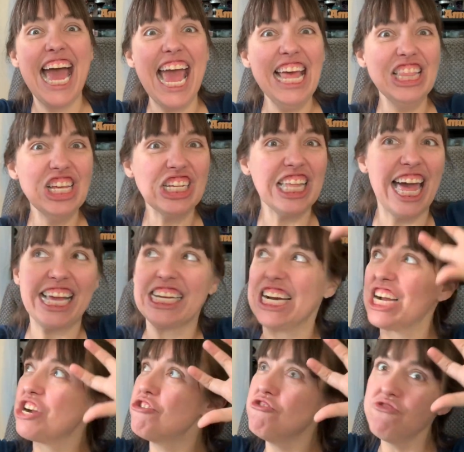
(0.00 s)
it looked like
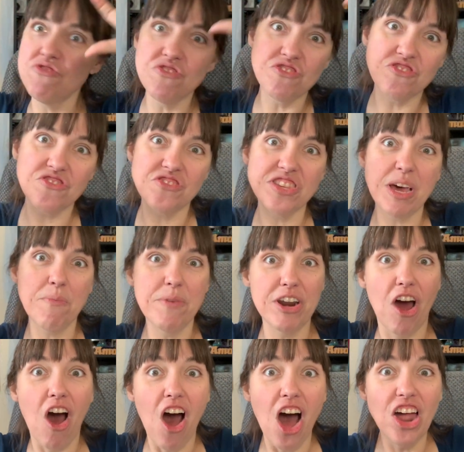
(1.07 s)
cocoons or something, with
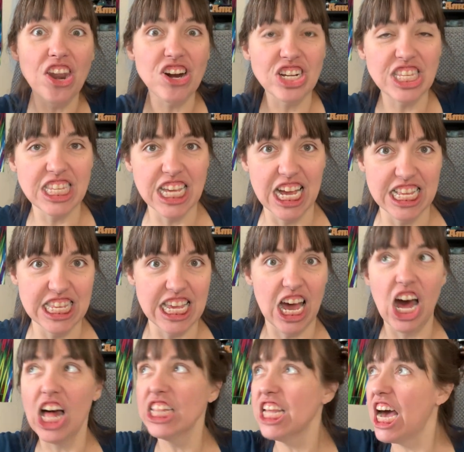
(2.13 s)
all their sons, all
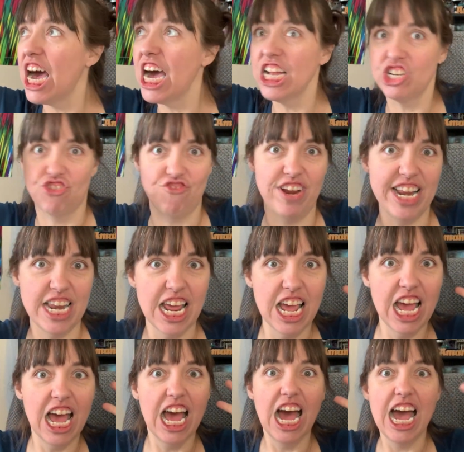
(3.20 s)
a hundred.
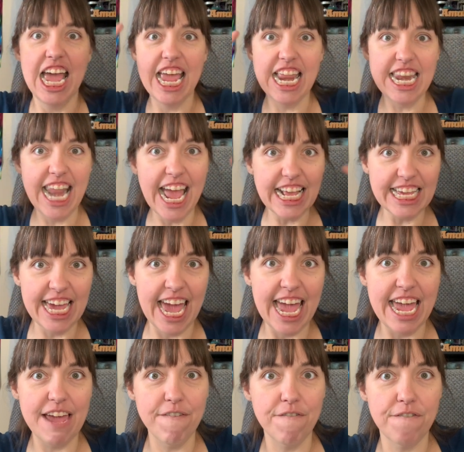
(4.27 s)
In that
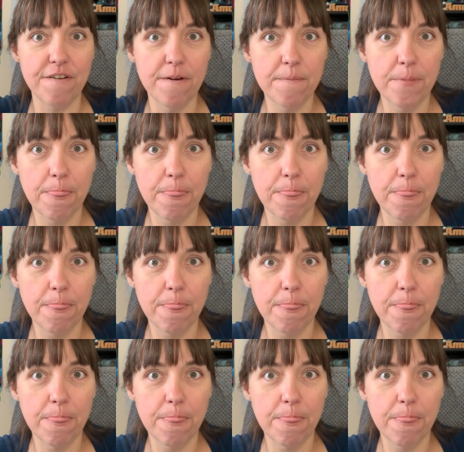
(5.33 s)
cave.